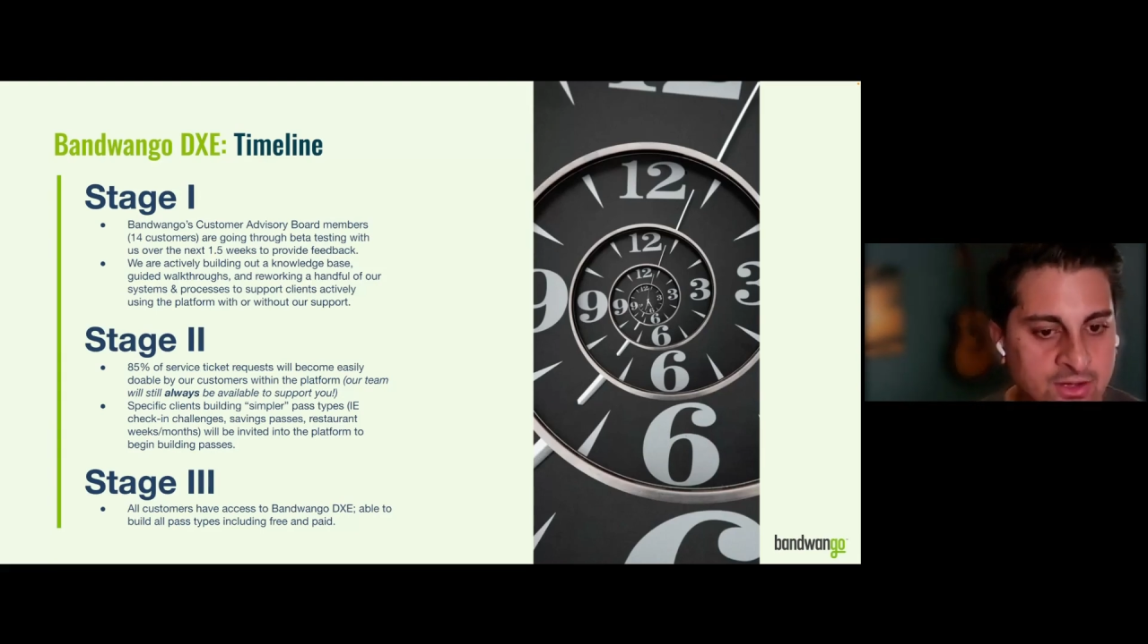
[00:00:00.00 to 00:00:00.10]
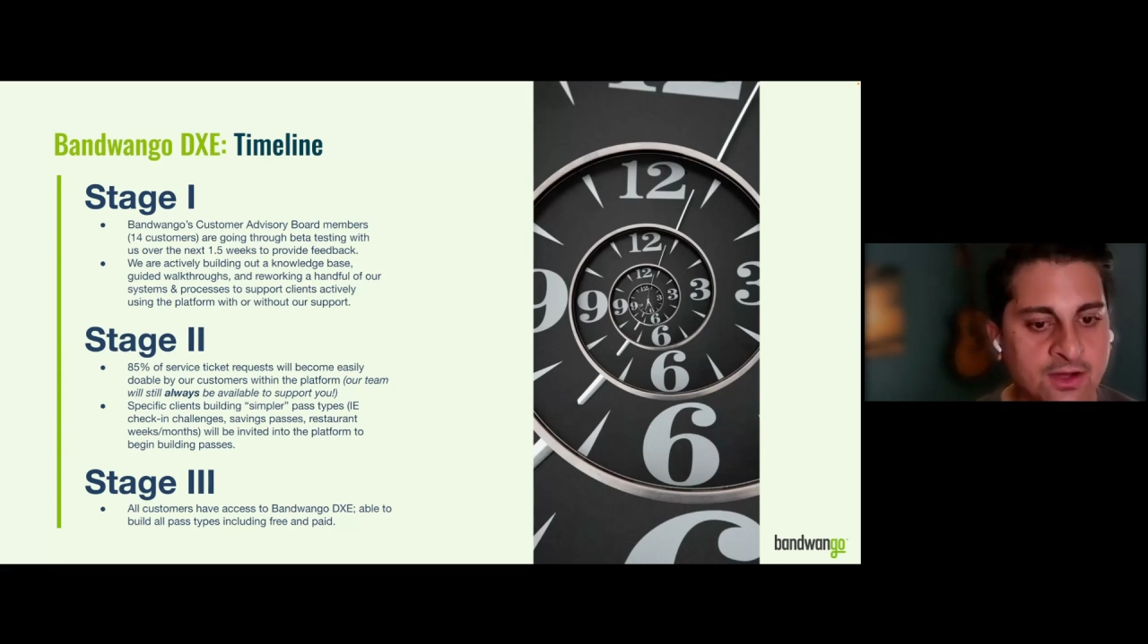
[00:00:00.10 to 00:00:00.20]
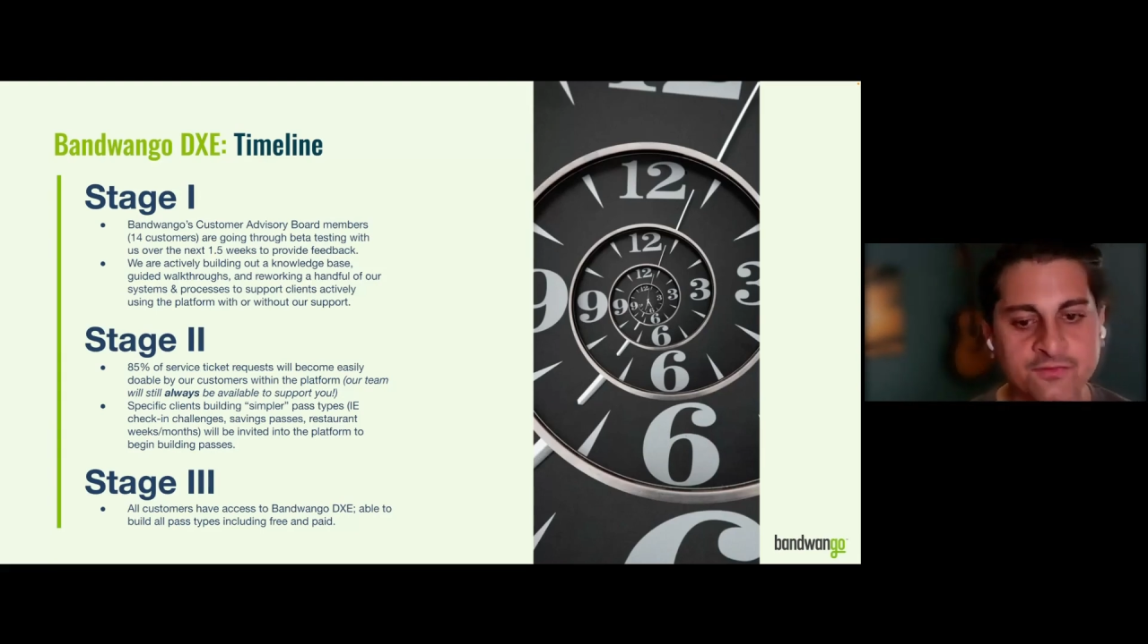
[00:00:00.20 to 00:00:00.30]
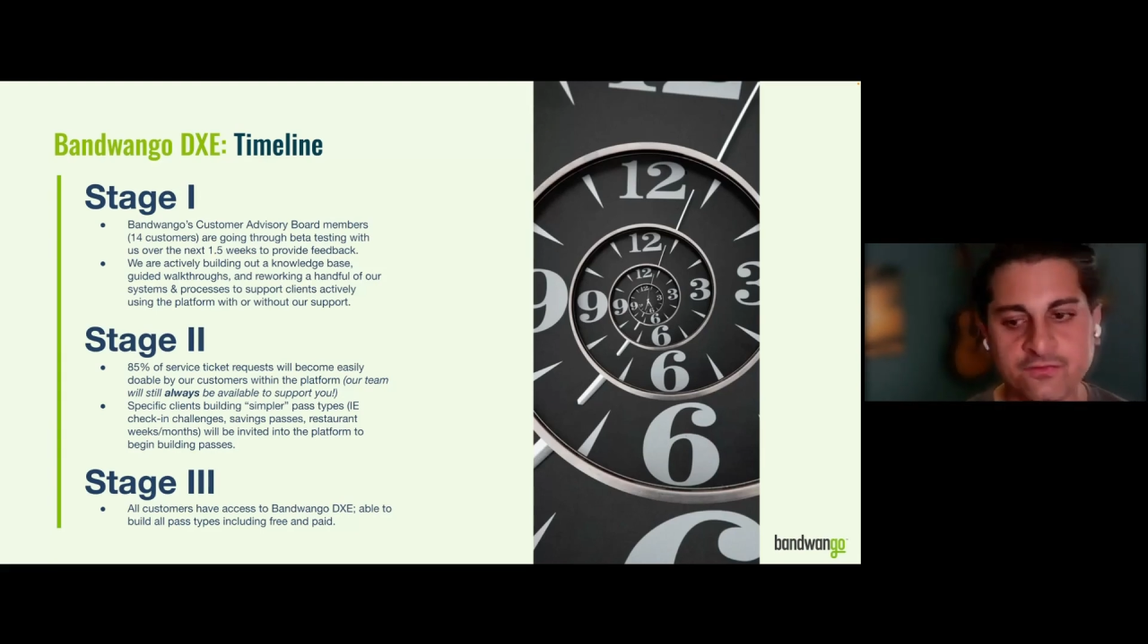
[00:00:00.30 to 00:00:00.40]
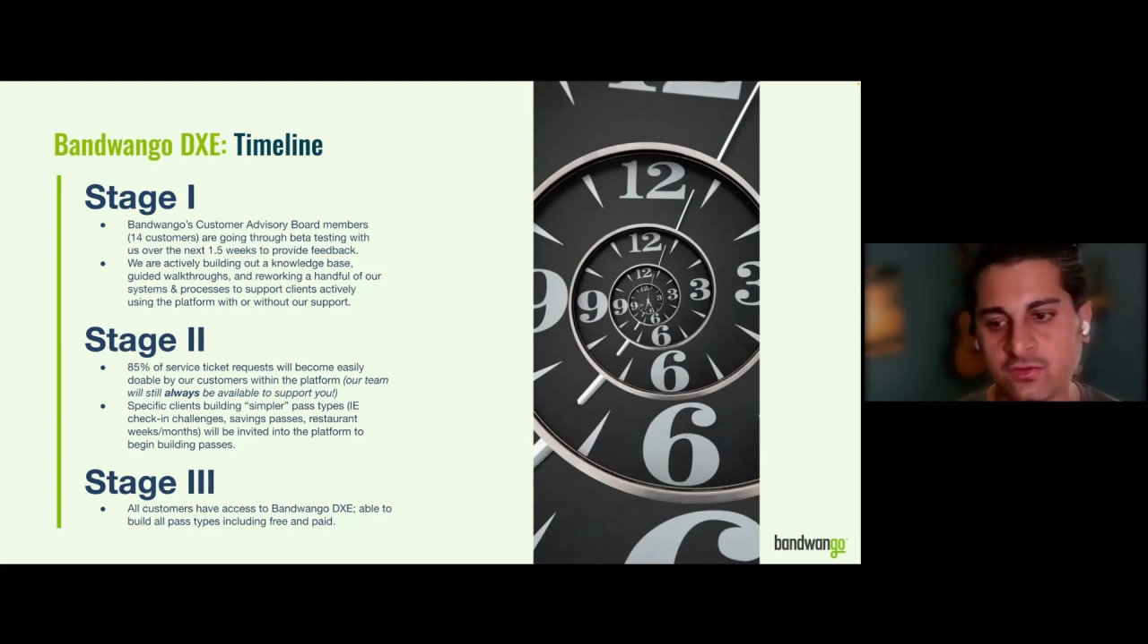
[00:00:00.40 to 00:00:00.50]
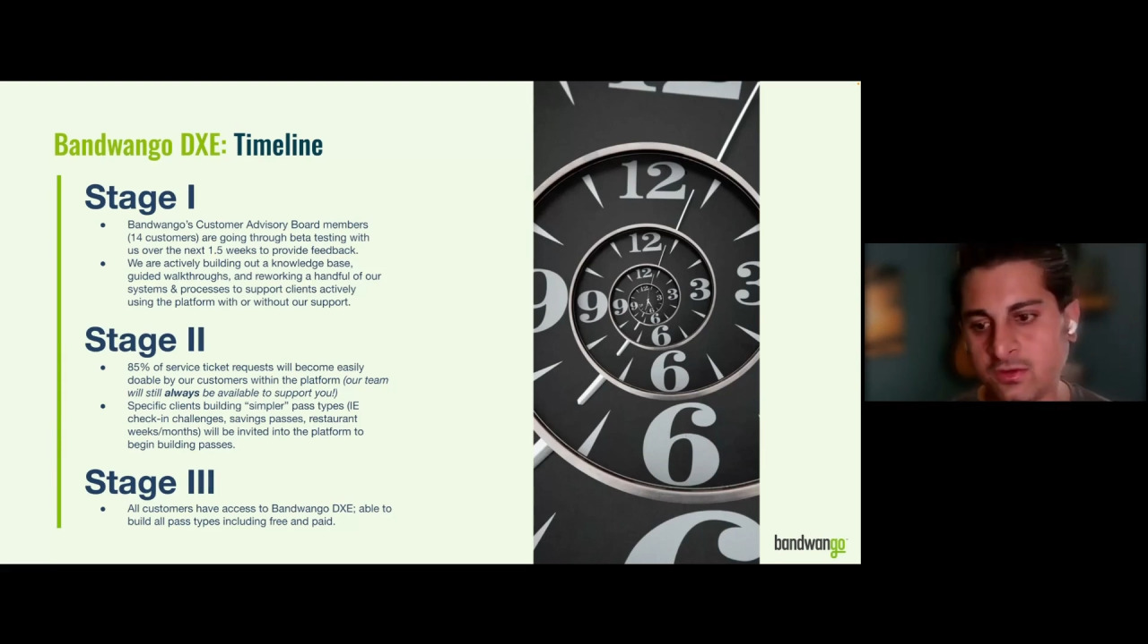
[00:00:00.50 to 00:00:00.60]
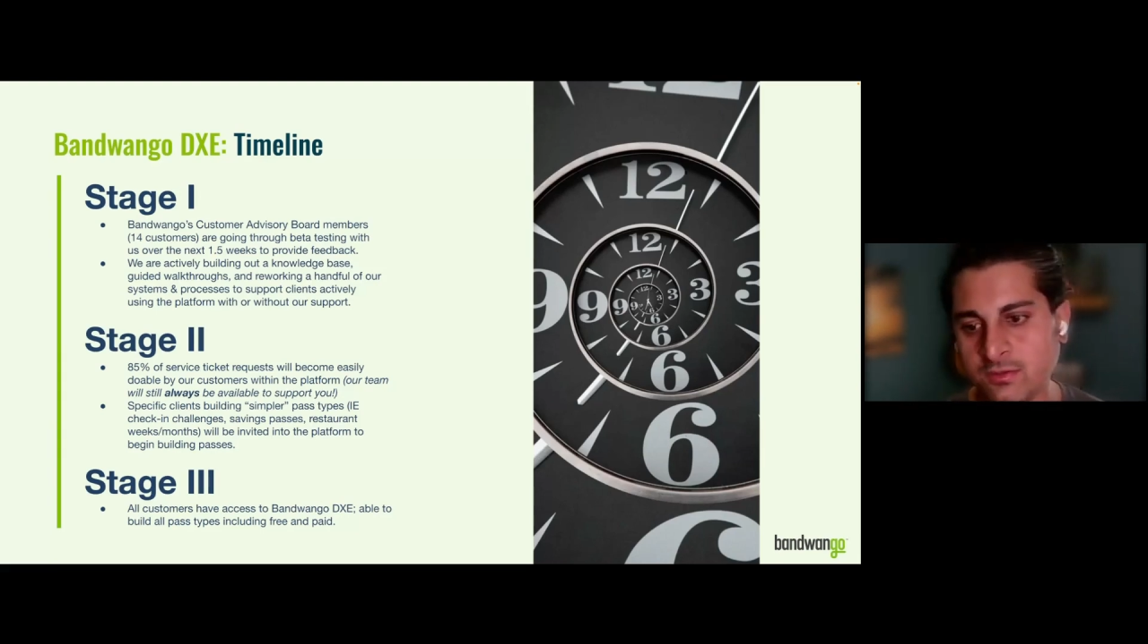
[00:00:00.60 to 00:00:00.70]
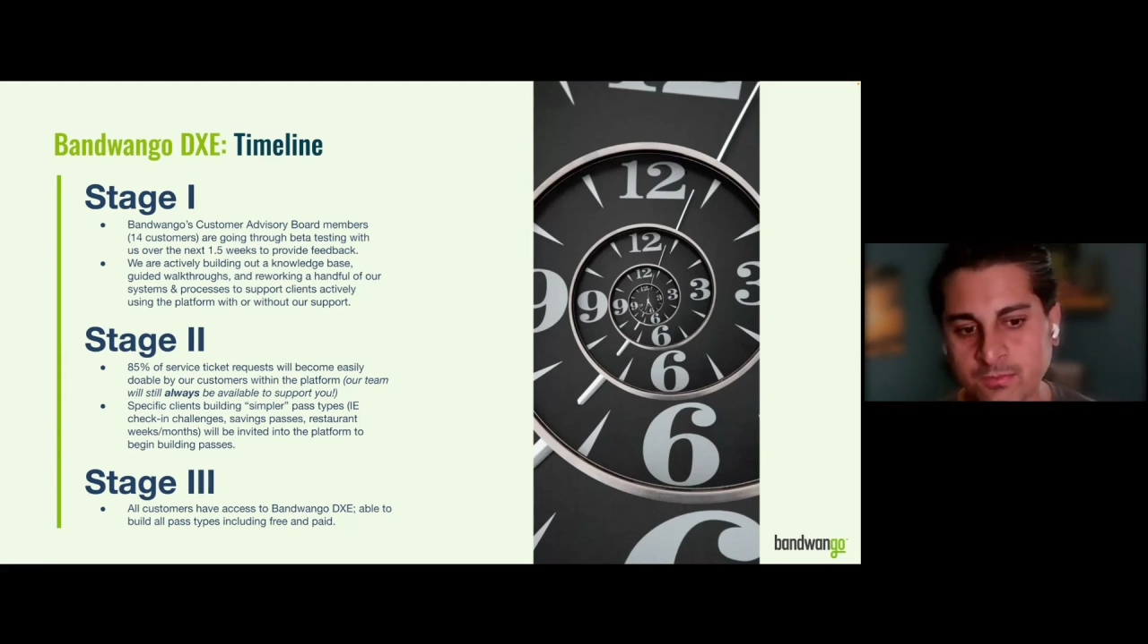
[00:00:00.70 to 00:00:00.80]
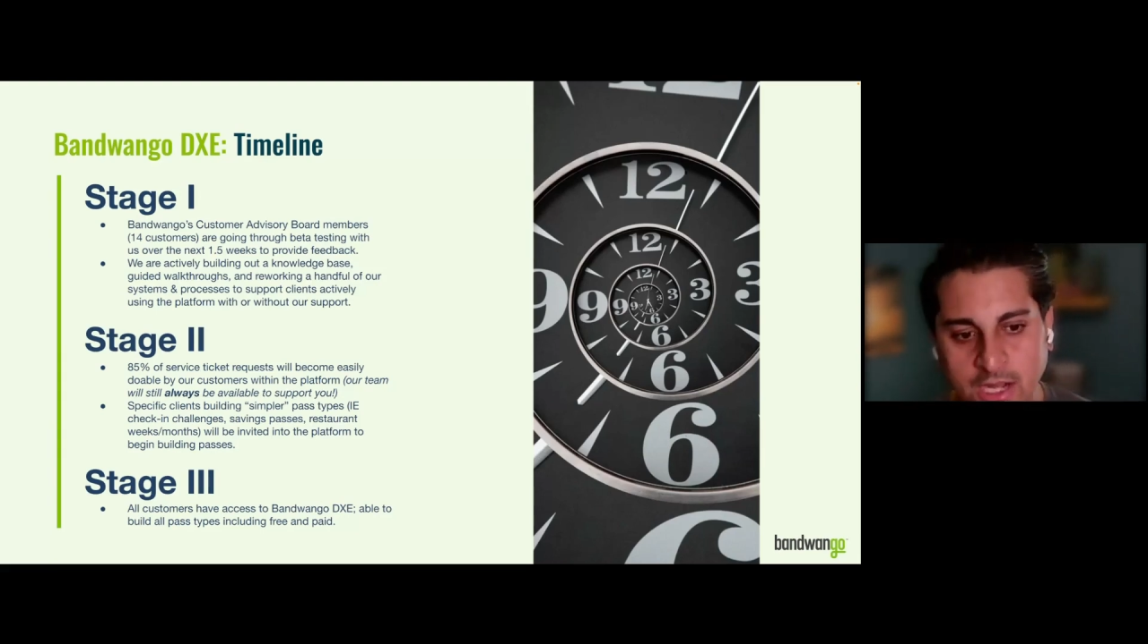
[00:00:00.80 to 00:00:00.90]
offer,